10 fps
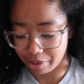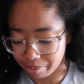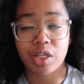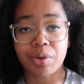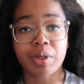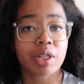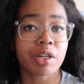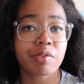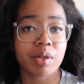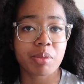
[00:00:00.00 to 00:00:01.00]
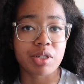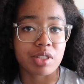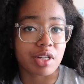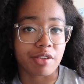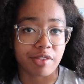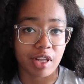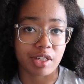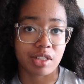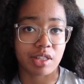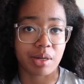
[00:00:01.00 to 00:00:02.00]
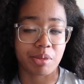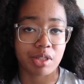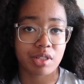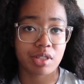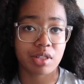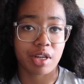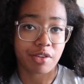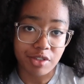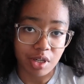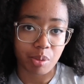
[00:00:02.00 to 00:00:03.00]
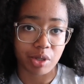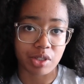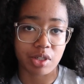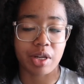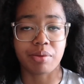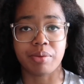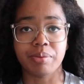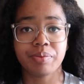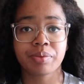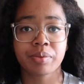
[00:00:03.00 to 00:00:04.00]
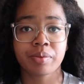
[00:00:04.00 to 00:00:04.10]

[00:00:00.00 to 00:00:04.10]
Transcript: no. You can think of them as if then statements if someone said